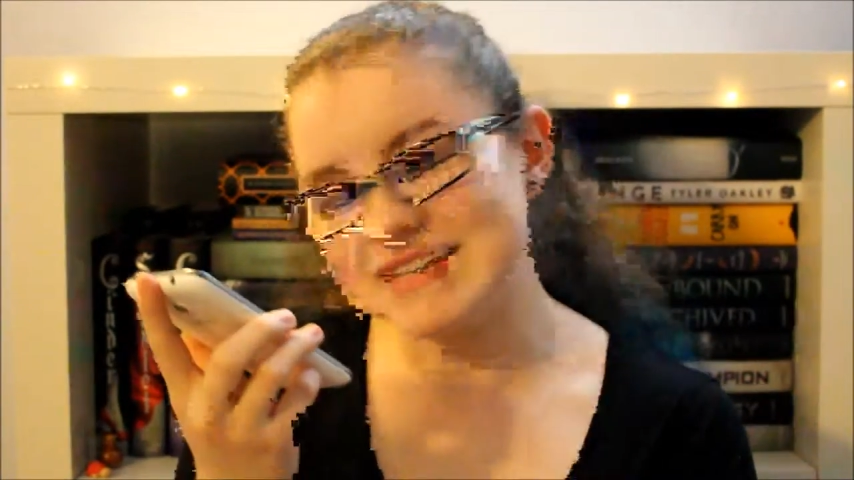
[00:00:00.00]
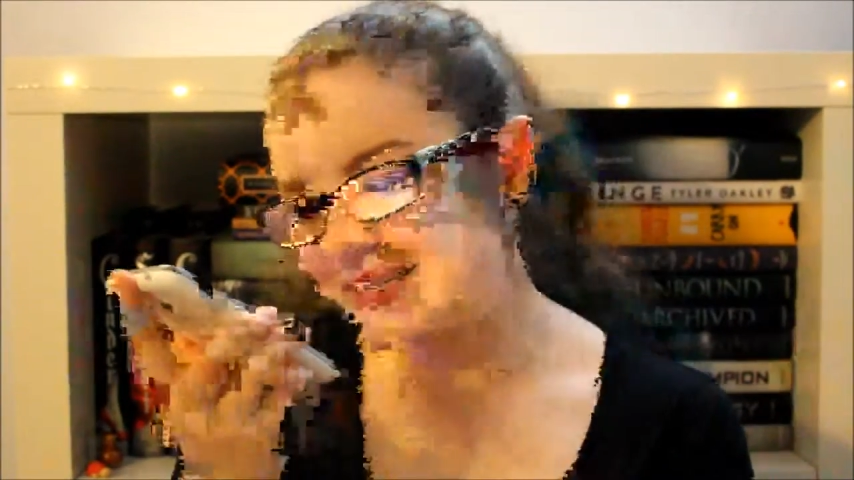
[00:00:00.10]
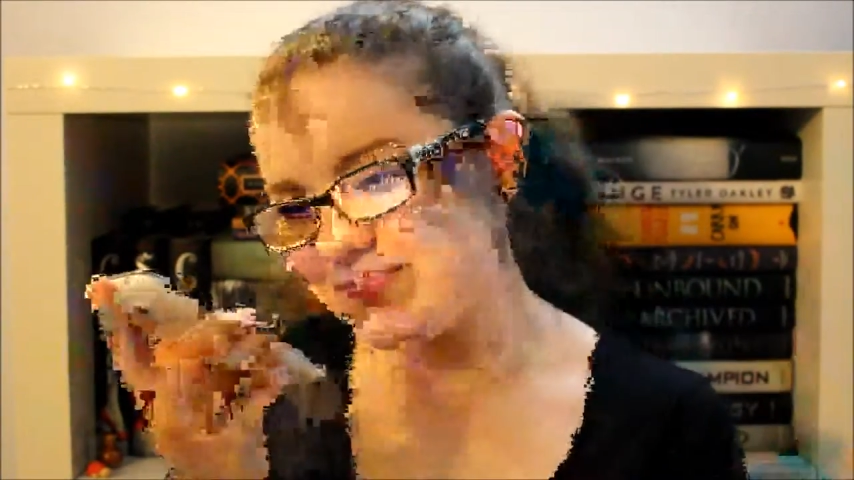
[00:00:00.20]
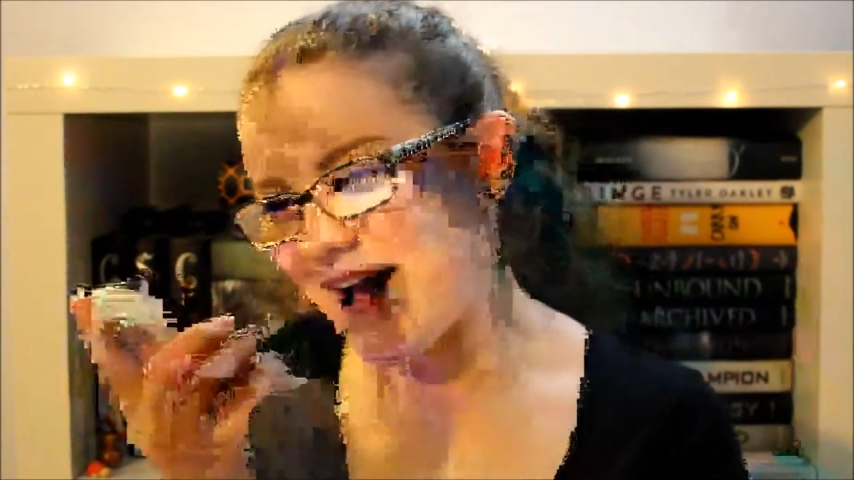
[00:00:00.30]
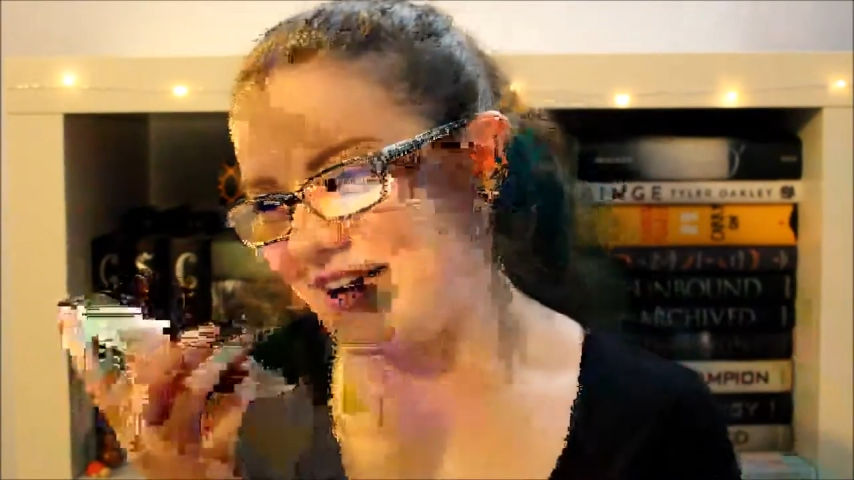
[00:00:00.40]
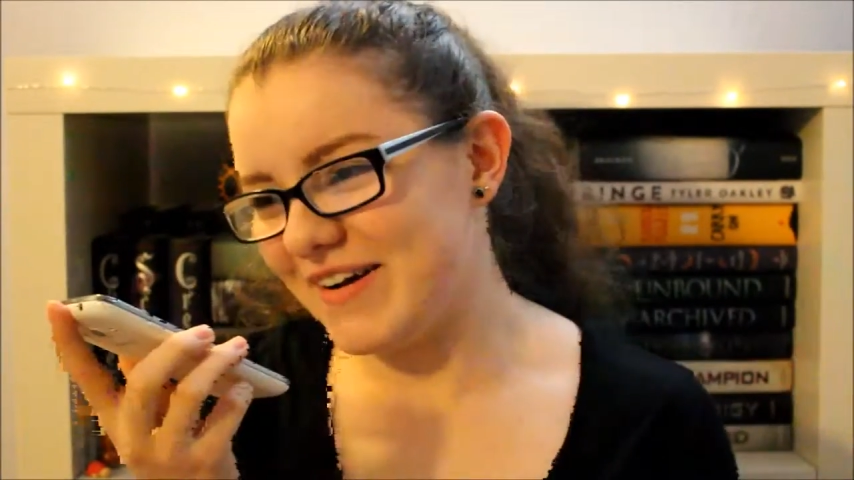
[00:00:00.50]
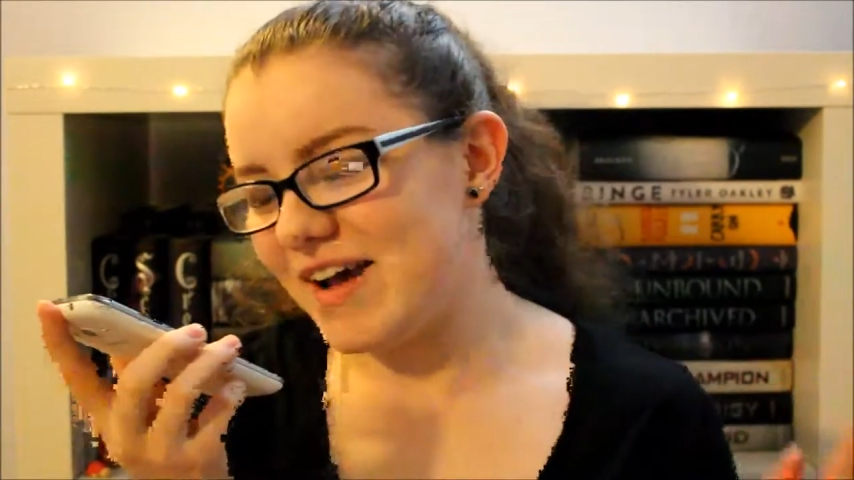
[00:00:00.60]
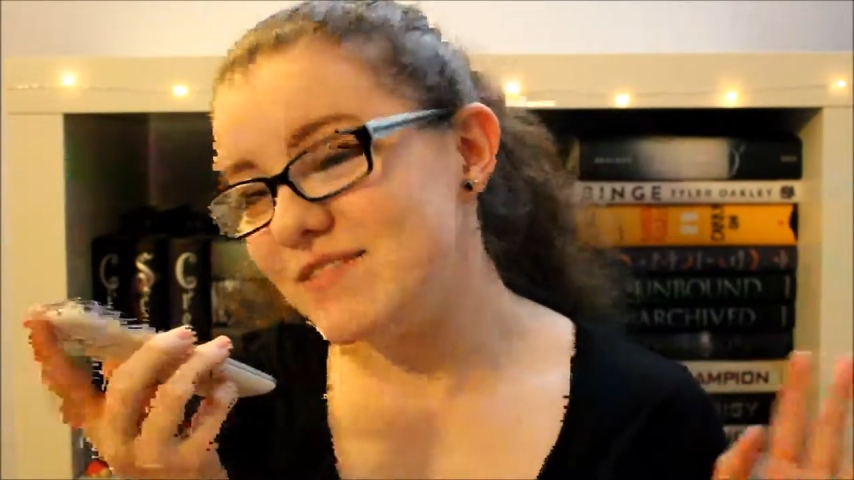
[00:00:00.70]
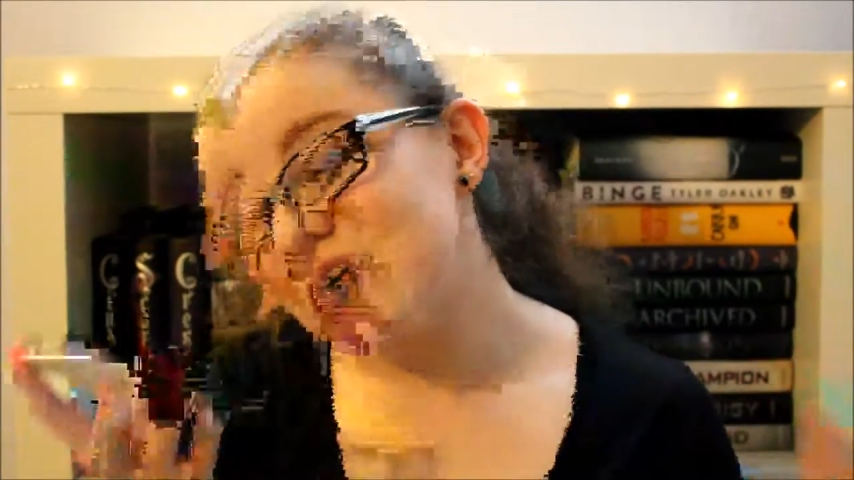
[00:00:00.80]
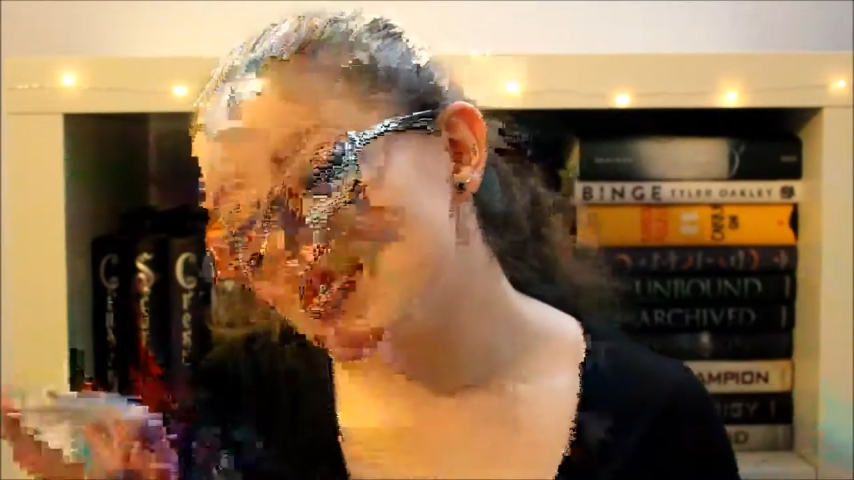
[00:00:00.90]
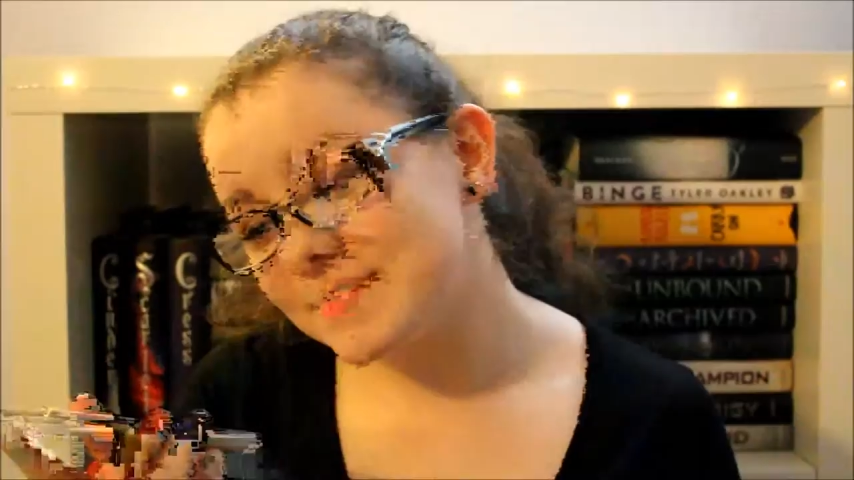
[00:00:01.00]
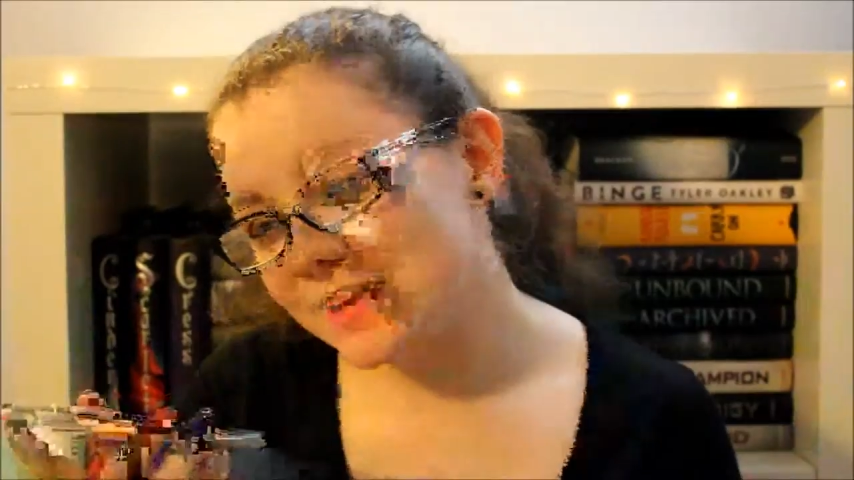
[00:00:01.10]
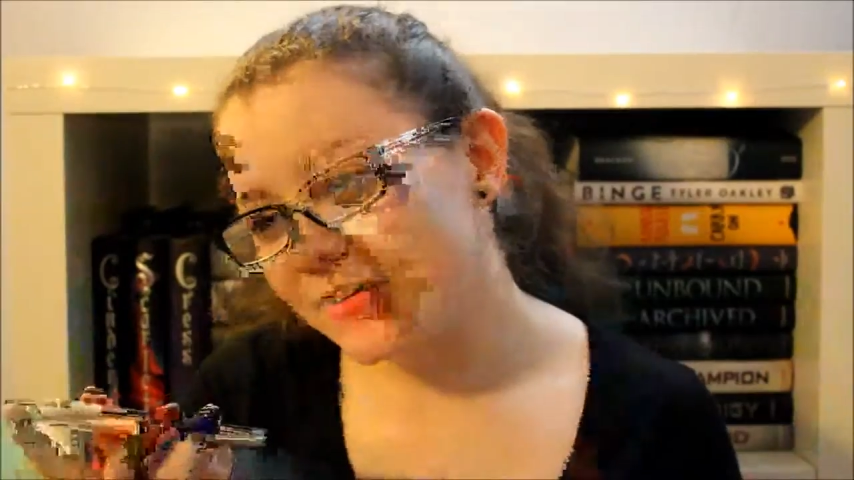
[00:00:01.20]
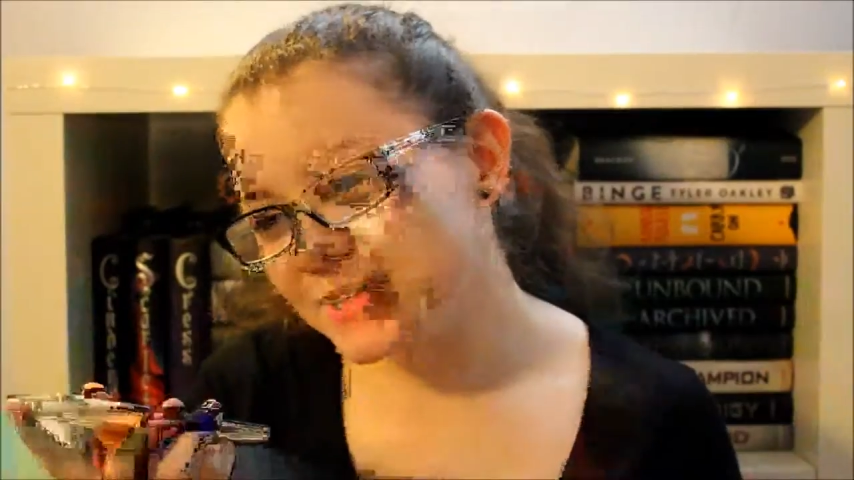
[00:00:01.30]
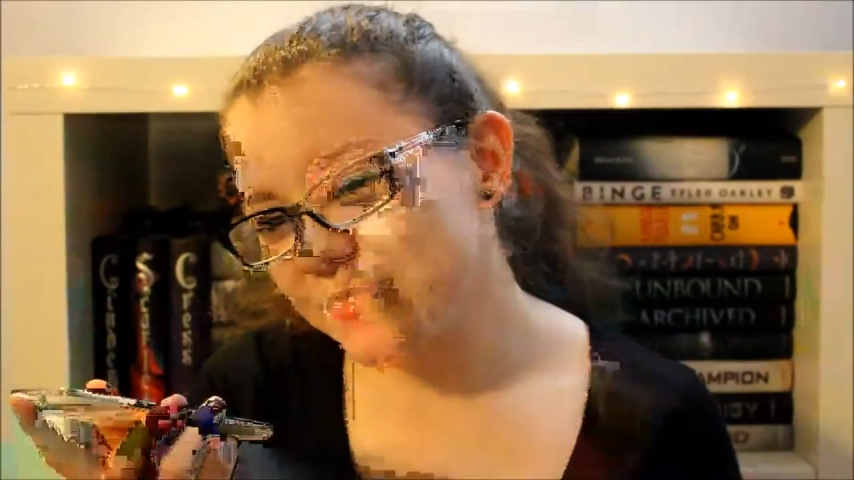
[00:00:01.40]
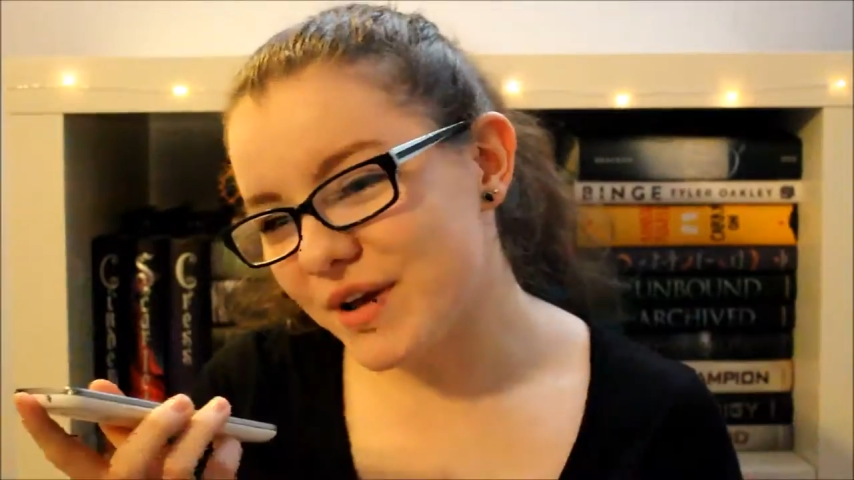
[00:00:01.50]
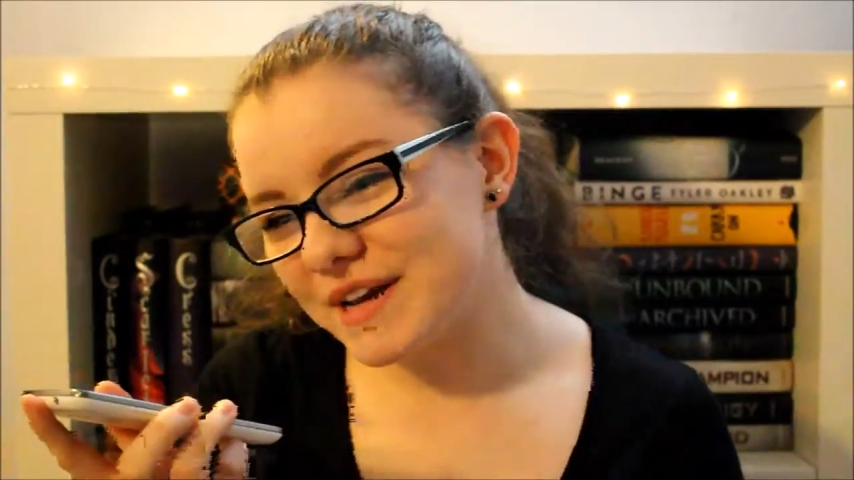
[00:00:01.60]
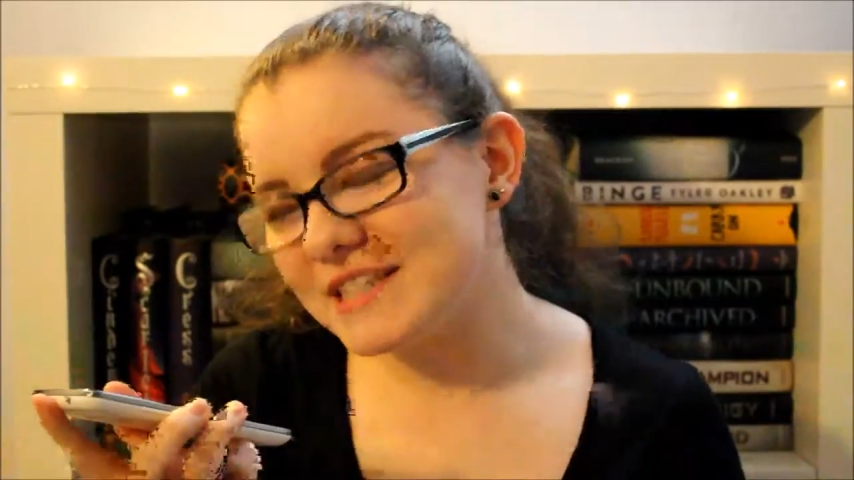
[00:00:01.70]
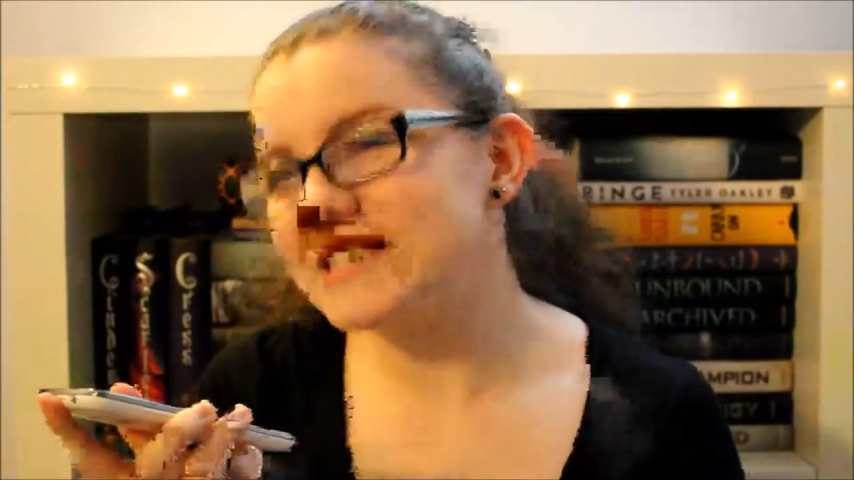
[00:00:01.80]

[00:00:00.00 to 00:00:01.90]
That doesn't matter. Have you heard of Rees Brennan?